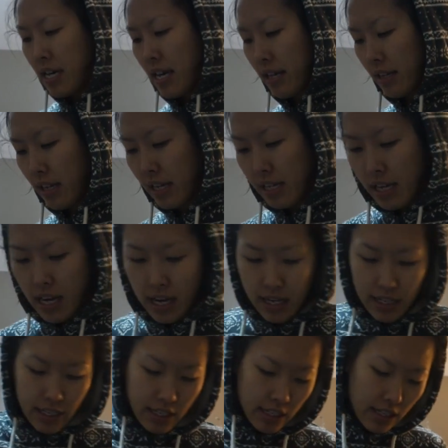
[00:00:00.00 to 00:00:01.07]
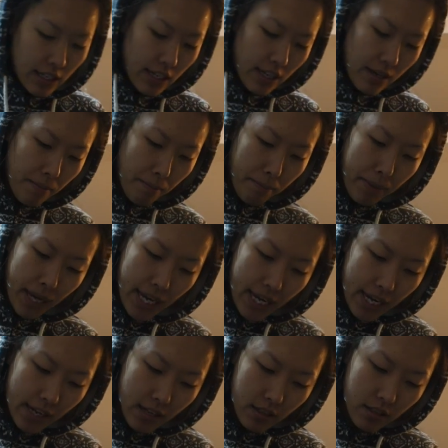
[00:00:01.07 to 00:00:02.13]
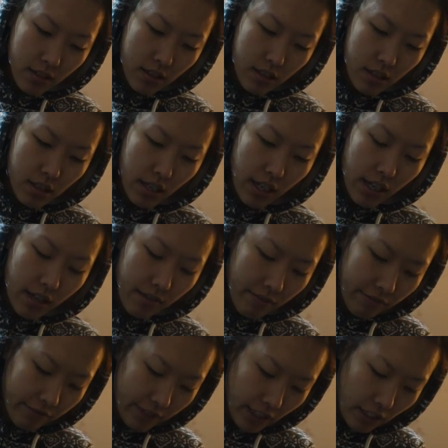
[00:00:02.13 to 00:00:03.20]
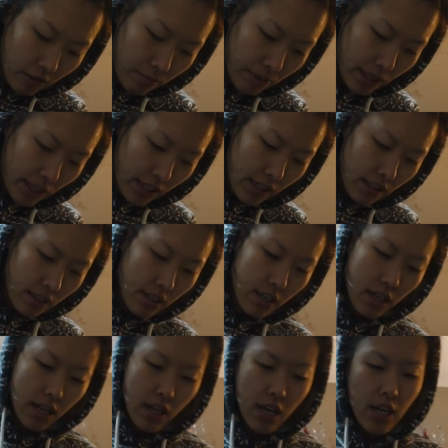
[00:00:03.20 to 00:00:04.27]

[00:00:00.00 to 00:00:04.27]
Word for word: And then I got him pants, I got him flannel pants